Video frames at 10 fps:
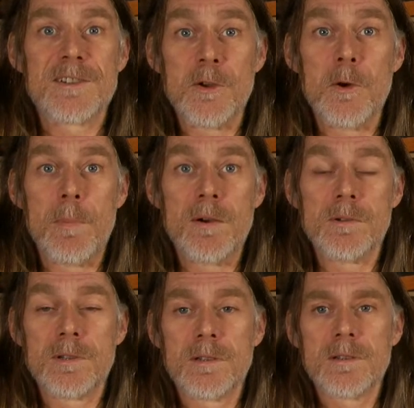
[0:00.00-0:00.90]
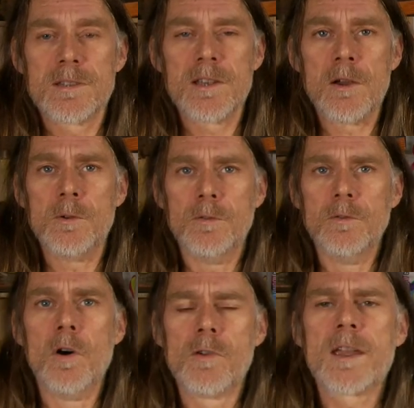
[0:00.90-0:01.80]
to your build. So
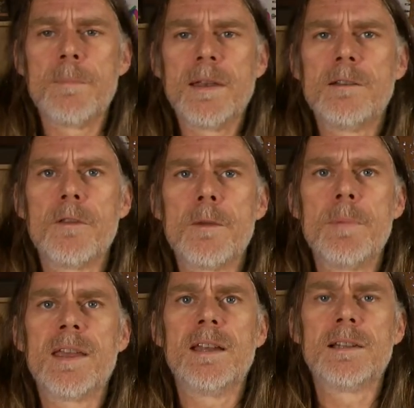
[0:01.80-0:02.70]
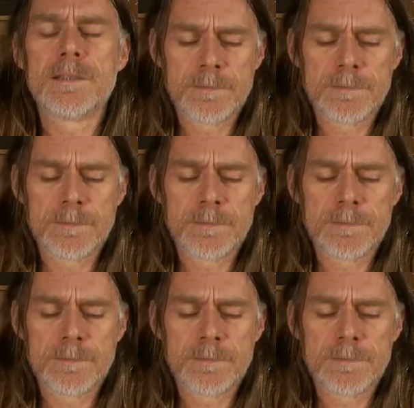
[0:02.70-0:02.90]
not recommended for the beginner.